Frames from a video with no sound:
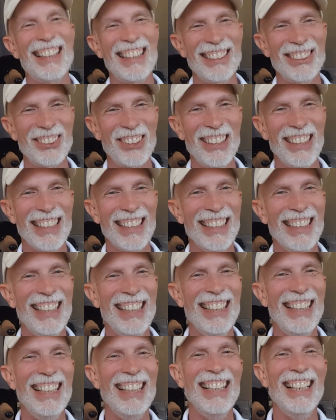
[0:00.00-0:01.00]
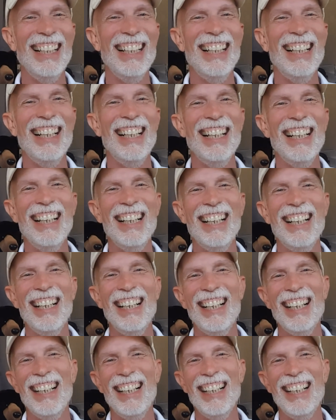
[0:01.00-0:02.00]

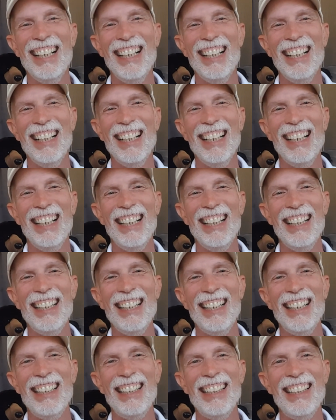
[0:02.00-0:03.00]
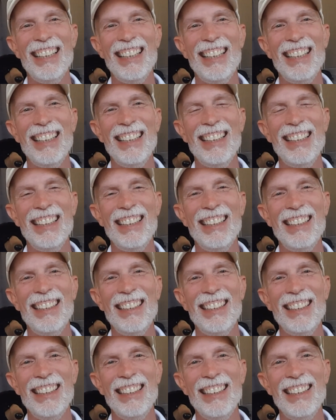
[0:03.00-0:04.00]

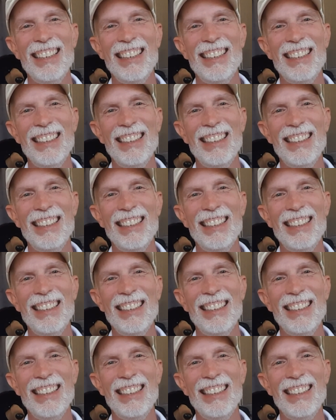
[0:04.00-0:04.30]
This person isn't speaking.